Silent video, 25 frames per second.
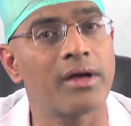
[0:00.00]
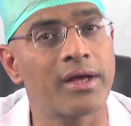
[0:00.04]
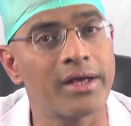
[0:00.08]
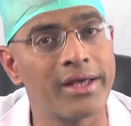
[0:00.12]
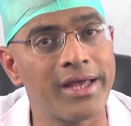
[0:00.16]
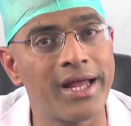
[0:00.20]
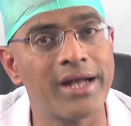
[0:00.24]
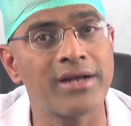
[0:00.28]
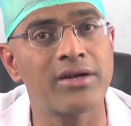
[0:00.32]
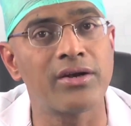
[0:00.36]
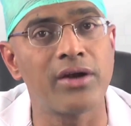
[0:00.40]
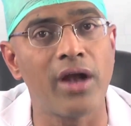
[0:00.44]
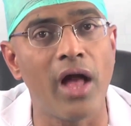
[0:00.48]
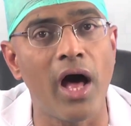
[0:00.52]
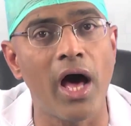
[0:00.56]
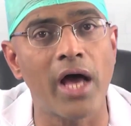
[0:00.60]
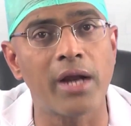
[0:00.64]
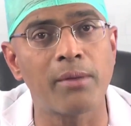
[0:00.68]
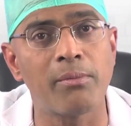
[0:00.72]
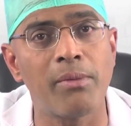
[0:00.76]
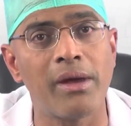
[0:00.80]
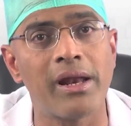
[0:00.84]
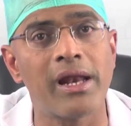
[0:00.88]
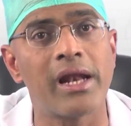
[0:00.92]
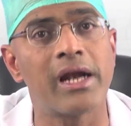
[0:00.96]
get
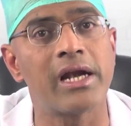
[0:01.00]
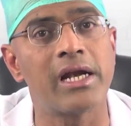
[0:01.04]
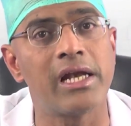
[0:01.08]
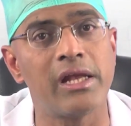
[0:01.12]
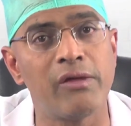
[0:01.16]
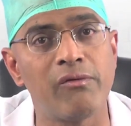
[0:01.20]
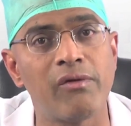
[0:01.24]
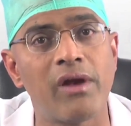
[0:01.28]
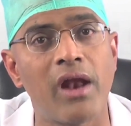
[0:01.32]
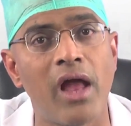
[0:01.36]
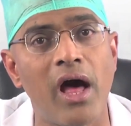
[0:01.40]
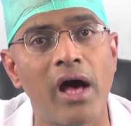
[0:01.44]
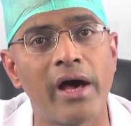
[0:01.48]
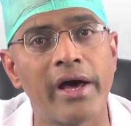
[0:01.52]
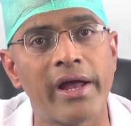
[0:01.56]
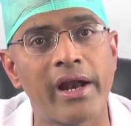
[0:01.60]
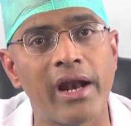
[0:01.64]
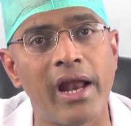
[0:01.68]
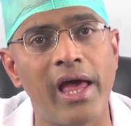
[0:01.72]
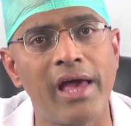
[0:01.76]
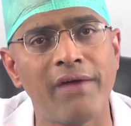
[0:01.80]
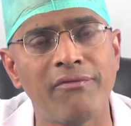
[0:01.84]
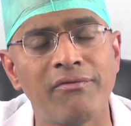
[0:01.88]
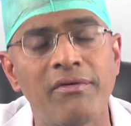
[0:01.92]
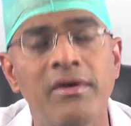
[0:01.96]
normal and live a longer
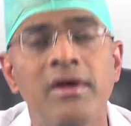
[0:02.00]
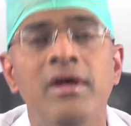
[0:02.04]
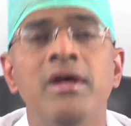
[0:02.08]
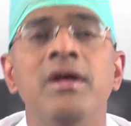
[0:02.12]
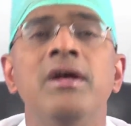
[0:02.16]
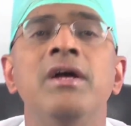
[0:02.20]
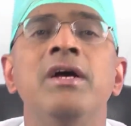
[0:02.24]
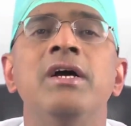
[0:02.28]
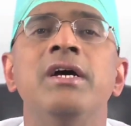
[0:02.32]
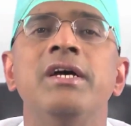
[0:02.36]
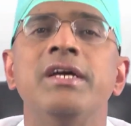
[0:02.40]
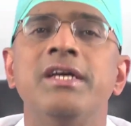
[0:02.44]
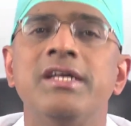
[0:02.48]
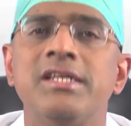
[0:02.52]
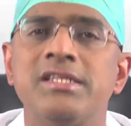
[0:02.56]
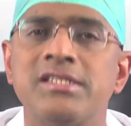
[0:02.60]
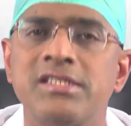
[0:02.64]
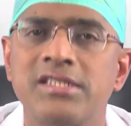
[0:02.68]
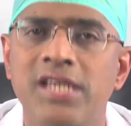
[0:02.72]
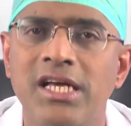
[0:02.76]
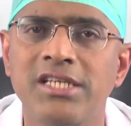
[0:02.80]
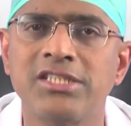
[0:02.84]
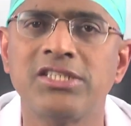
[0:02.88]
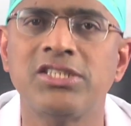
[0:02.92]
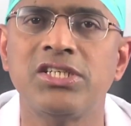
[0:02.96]
life? In
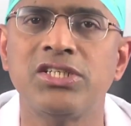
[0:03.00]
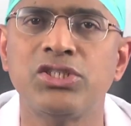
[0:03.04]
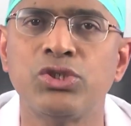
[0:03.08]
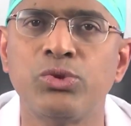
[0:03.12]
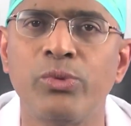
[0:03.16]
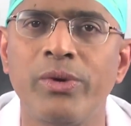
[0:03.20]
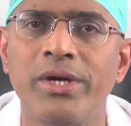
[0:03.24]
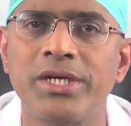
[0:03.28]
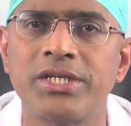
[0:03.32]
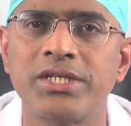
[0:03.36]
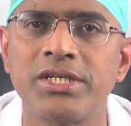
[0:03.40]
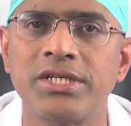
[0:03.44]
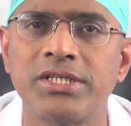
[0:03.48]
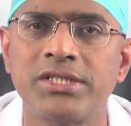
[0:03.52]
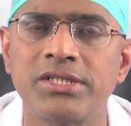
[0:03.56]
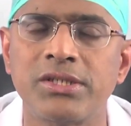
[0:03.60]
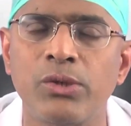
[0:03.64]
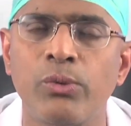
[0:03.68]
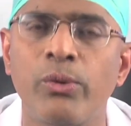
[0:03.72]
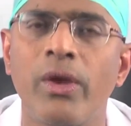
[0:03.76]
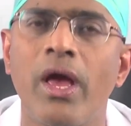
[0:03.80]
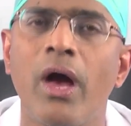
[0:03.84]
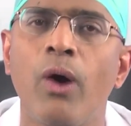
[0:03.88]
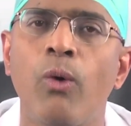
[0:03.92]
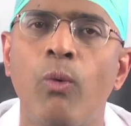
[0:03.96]
such situations,
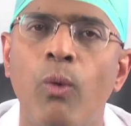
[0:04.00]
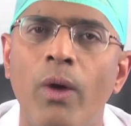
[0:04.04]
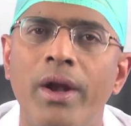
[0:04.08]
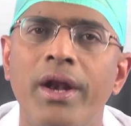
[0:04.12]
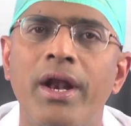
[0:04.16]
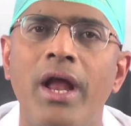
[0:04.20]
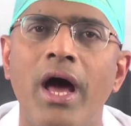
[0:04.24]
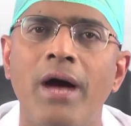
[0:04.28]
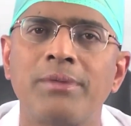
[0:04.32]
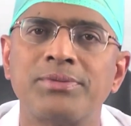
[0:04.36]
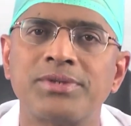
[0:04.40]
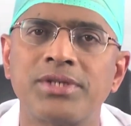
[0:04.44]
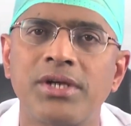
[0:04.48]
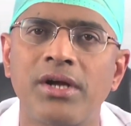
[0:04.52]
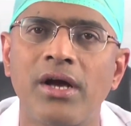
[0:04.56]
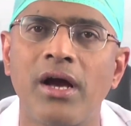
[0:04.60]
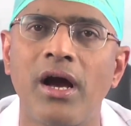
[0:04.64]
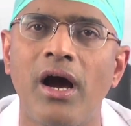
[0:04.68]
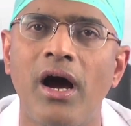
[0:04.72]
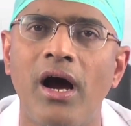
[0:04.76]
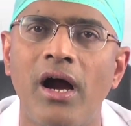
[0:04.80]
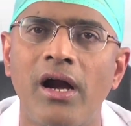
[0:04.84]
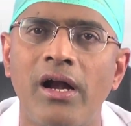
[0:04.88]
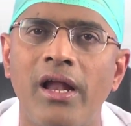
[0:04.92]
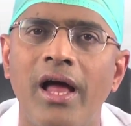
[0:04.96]
we have one option
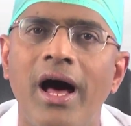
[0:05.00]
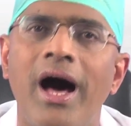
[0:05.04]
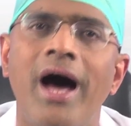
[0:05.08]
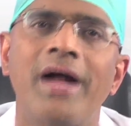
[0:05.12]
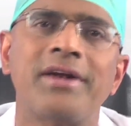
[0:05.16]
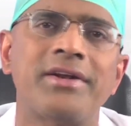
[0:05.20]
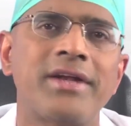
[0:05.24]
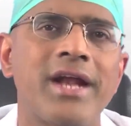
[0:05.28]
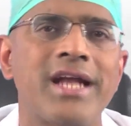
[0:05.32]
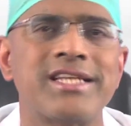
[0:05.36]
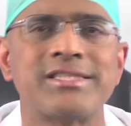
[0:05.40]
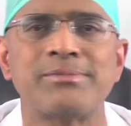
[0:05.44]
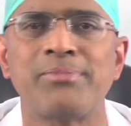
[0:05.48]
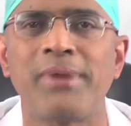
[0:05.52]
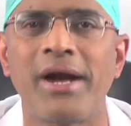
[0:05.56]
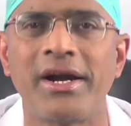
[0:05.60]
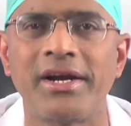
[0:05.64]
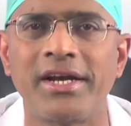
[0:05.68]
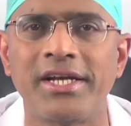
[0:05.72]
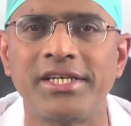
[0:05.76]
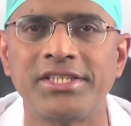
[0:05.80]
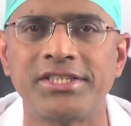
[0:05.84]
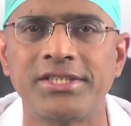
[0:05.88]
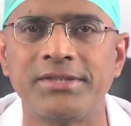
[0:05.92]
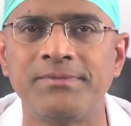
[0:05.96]
called heart
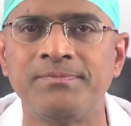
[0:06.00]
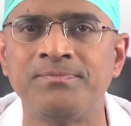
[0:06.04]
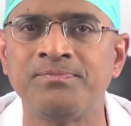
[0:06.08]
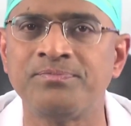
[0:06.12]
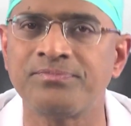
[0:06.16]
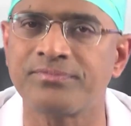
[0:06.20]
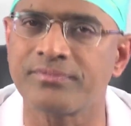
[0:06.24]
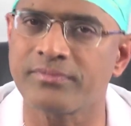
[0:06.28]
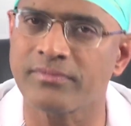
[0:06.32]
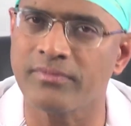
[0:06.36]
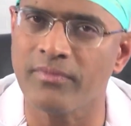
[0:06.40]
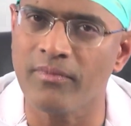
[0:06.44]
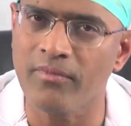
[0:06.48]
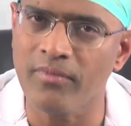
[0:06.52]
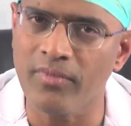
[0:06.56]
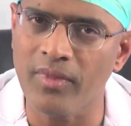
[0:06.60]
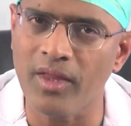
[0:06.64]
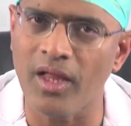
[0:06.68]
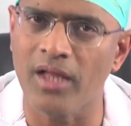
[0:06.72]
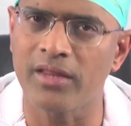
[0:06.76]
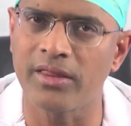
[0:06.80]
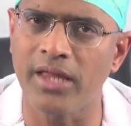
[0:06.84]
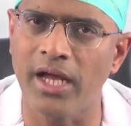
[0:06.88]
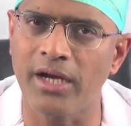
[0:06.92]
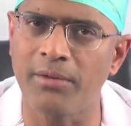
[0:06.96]
transplantation.
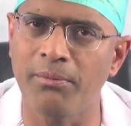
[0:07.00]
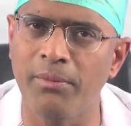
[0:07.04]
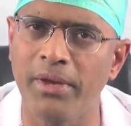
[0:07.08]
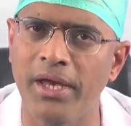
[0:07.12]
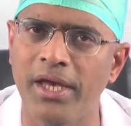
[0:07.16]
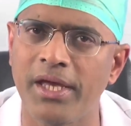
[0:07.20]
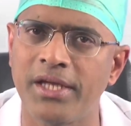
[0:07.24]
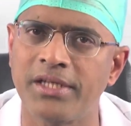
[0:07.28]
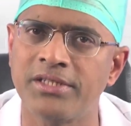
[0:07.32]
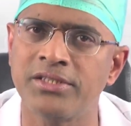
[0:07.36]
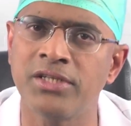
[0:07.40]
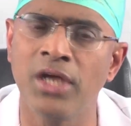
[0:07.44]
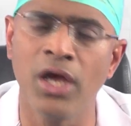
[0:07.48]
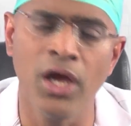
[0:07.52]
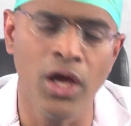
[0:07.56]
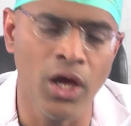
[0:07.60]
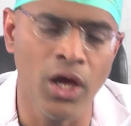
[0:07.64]
That means